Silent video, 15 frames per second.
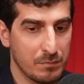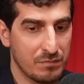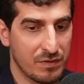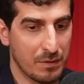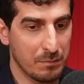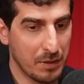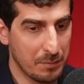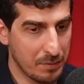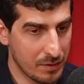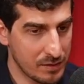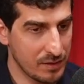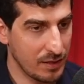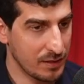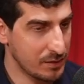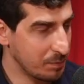from my
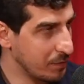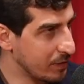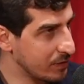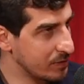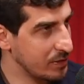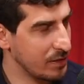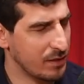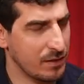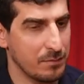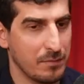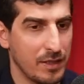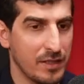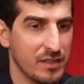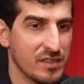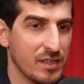personal experience here in
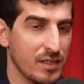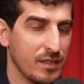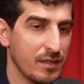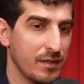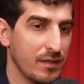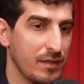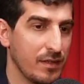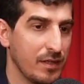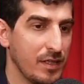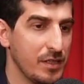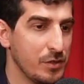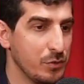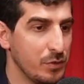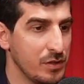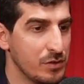Malaysia, the
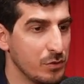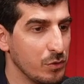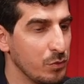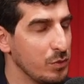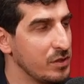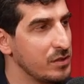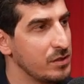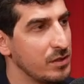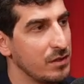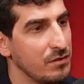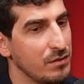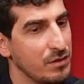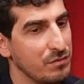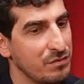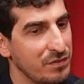issue is always
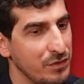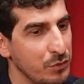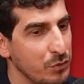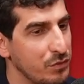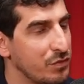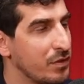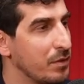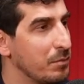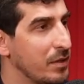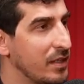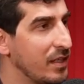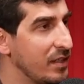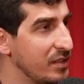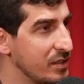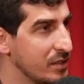viewed from a
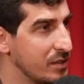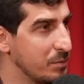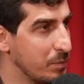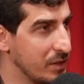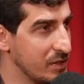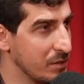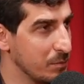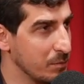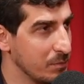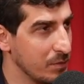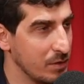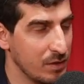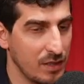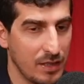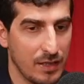religious prism
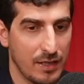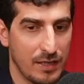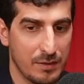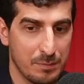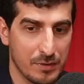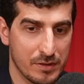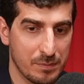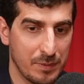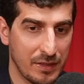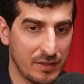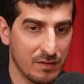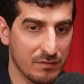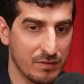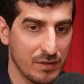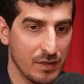and
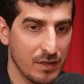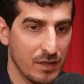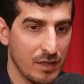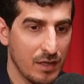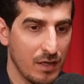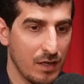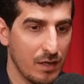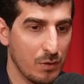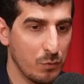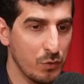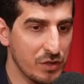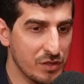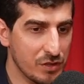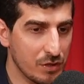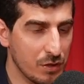perspective,
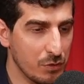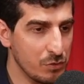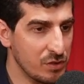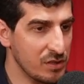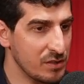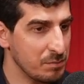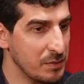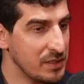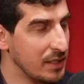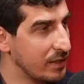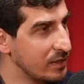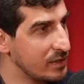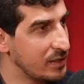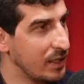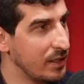which causes
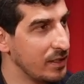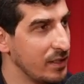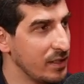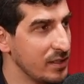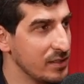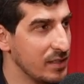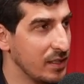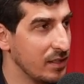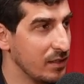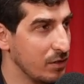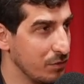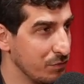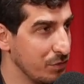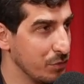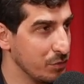misunderstandings and
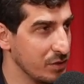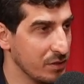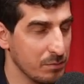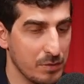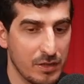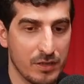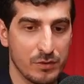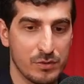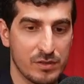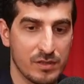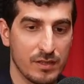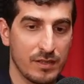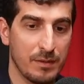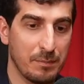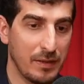confusion, because
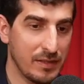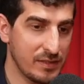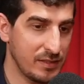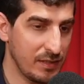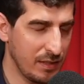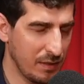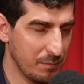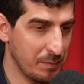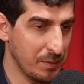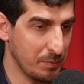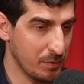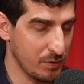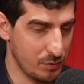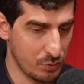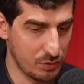the Palestinian
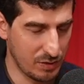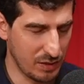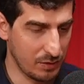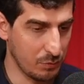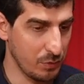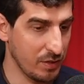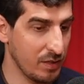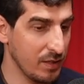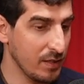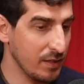people, to start with,